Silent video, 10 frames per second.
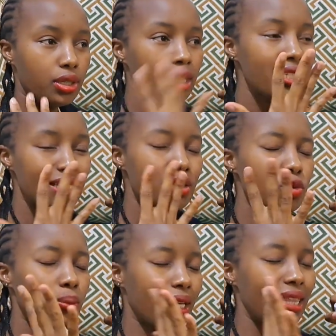It's just to
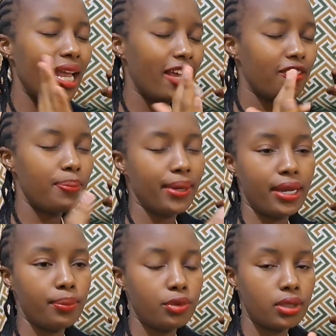make their life
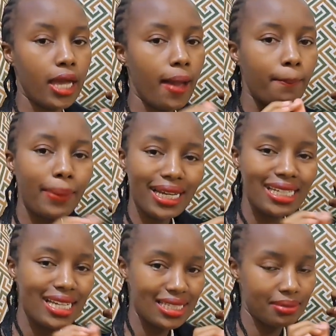bearable, but it
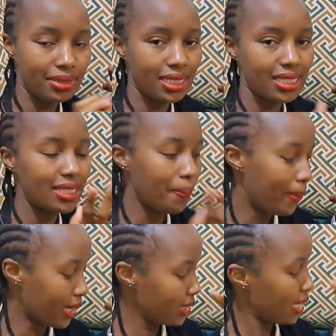doesn't mean it's the
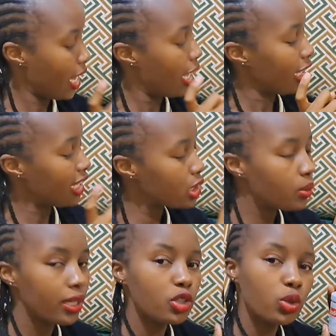best. This
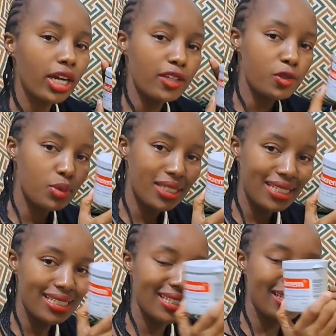one, you can use it
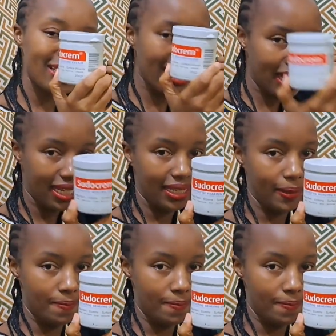daily.